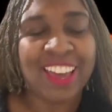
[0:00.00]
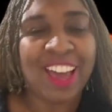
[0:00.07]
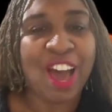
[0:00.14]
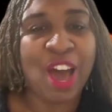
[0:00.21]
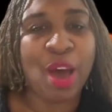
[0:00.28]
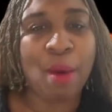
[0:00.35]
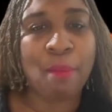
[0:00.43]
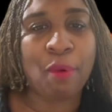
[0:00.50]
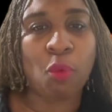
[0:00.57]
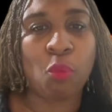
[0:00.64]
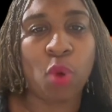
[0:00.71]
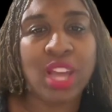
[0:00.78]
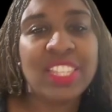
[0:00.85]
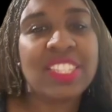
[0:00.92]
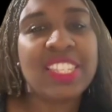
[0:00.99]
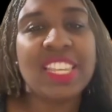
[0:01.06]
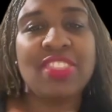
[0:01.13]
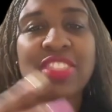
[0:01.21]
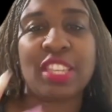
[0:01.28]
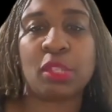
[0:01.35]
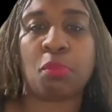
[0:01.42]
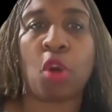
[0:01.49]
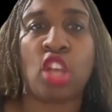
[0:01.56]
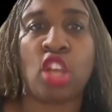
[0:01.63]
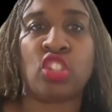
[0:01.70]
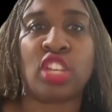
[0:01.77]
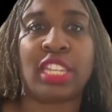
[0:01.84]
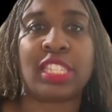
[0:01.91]
what did this
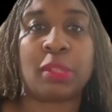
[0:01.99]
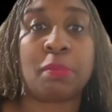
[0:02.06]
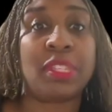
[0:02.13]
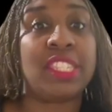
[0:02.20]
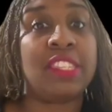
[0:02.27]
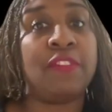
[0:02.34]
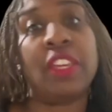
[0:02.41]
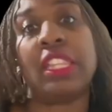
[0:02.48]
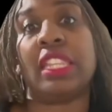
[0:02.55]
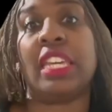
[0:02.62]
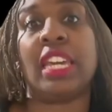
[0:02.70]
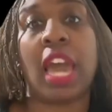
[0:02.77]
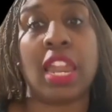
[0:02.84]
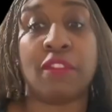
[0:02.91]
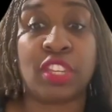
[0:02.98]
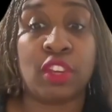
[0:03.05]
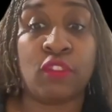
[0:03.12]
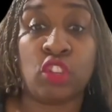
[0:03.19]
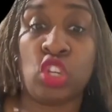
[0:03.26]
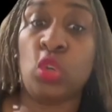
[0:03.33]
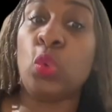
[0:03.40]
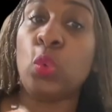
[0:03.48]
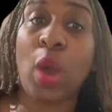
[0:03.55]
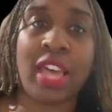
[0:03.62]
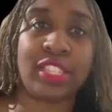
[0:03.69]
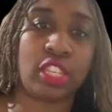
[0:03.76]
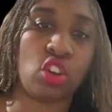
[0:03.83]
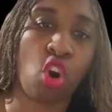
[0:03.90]
project specifically kind of give you as
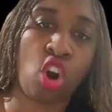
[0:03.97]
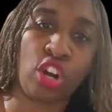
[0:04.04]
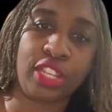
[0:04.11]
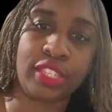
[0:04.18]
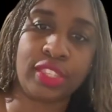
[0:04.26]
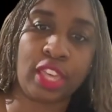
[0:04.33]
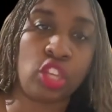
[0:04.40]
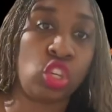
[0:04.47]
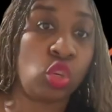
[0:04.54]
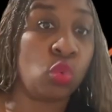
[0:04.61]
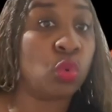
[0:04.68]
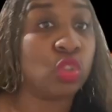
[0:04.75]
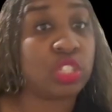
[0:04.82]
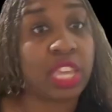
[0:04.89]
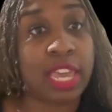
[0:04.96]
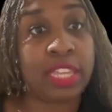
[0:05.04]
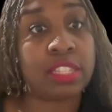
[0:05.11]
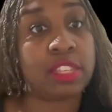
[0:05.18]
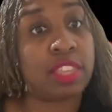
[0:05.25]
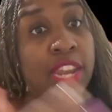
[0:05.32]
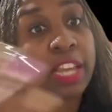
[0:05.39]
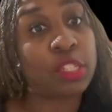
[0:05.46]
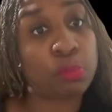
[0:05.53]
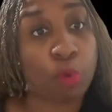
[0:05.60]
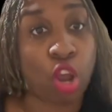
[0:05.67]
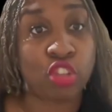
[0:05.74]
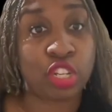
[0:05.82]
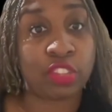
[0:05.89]
an artist that you will take to the next
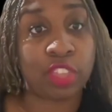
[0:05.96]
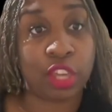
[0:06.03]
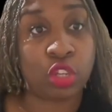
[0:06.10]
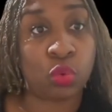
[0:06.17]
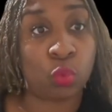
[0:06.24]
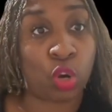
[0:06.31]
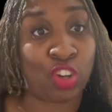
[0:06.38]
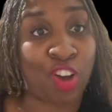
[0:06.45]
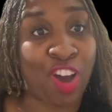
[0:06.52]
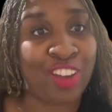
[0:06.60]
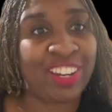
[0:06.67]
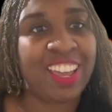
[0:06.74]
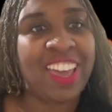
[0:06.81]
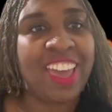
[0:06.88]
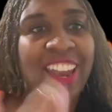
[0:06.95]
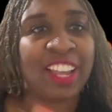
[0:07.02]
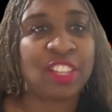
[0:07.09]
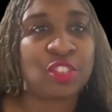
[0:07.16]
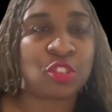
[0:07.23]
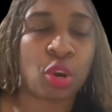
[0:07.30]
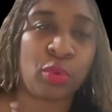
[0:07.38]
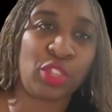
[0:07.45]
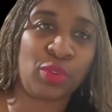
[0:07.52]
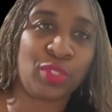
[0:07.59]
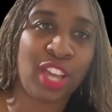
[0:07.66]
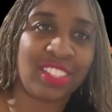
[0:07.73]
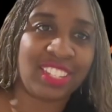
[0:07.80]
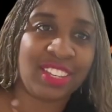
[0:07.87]
project that you work on? And I can start with you,
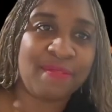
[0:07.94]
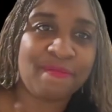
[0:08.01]
Tati.